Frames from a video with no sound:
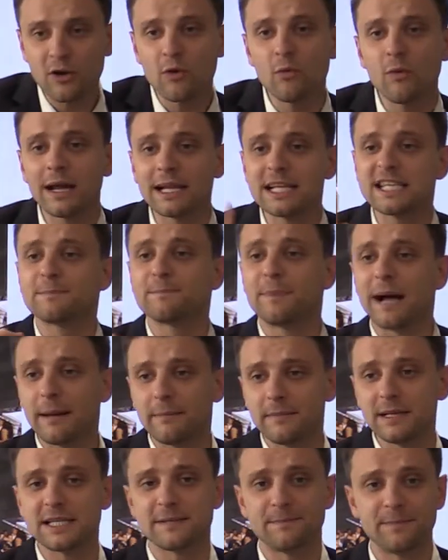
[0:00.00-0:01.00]
second one is
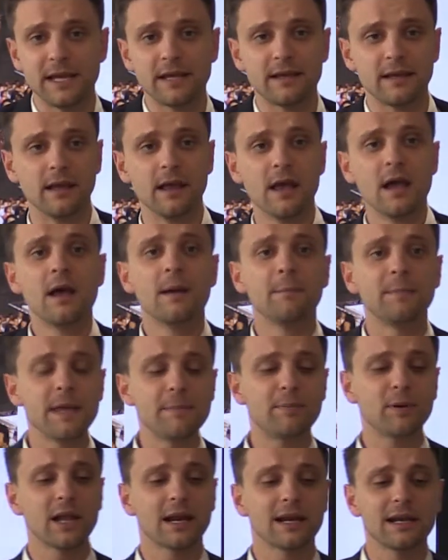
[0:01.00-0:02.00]
public speaking.
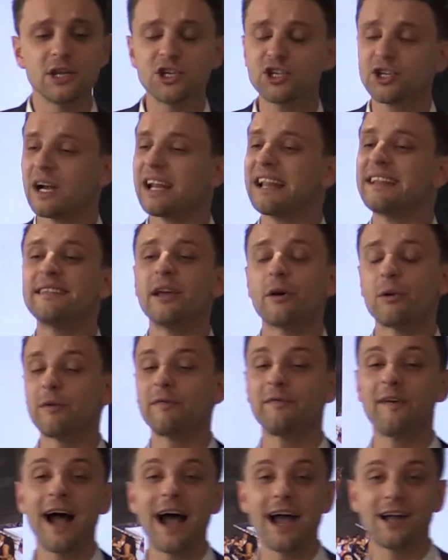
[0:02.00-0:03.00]
People are literally
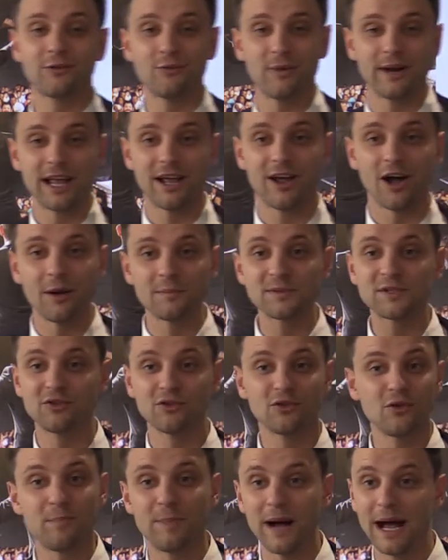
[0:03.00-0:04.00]
terrified when it
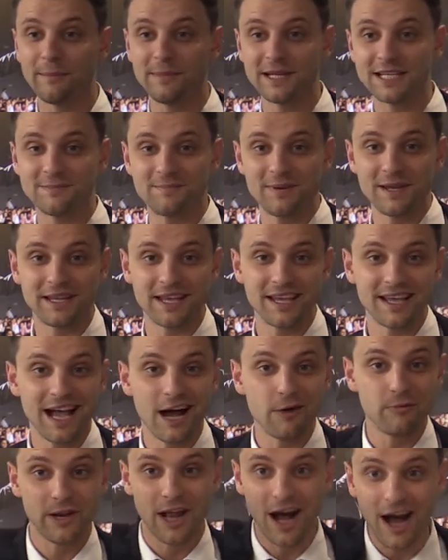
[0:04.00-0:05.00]
comes to do public
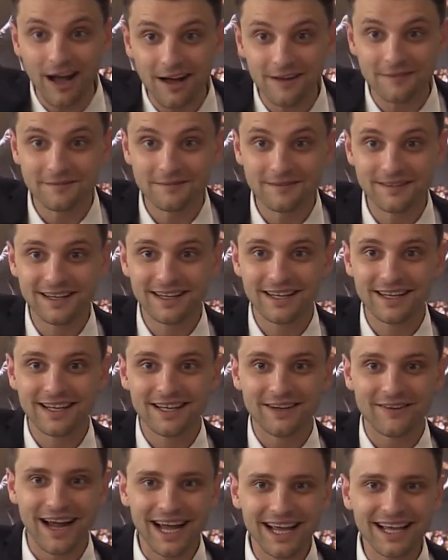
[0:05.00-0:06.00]
speaking. Are we not? Yeah.
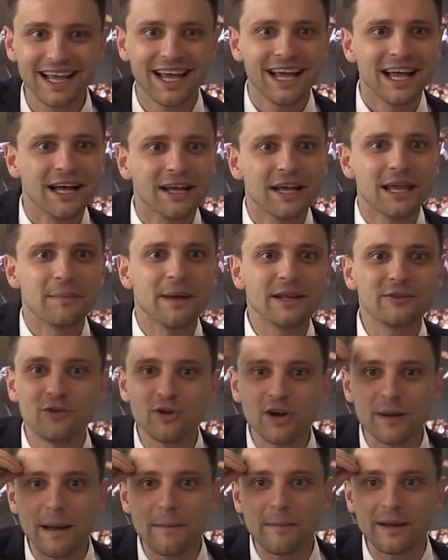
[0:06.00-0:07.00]
Right?
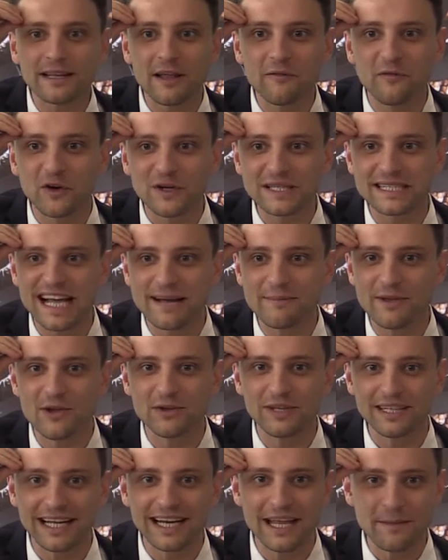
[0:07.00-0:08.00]
Do you remember the first time
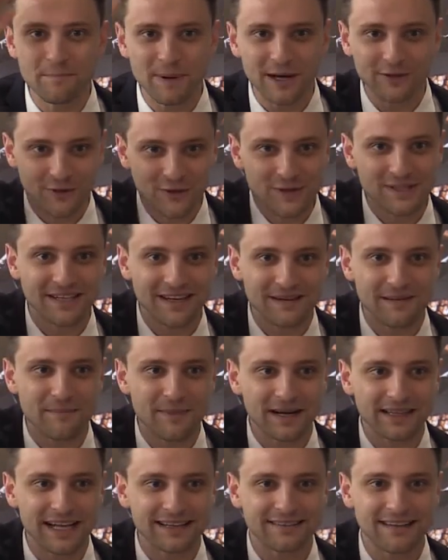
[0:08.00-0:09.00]
you did an impact? Do you still
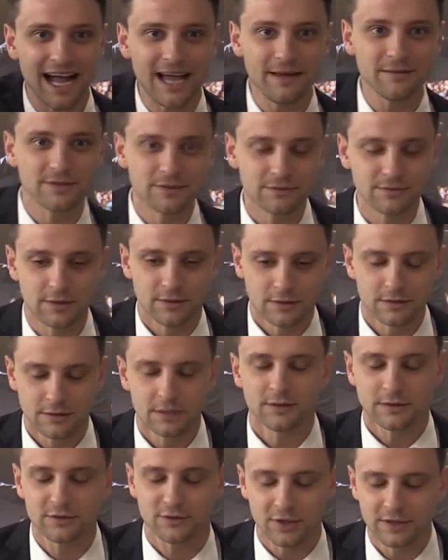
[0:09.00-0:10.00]
remember that time?
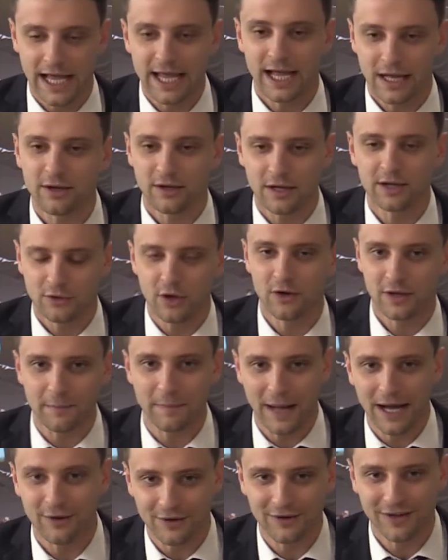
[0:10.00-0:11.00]
Today I'm going to
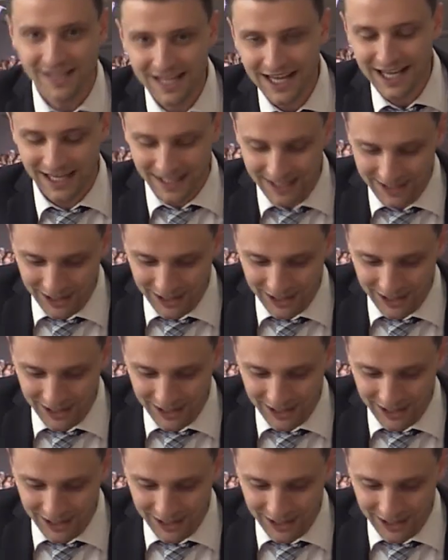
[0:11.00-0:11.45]
talk about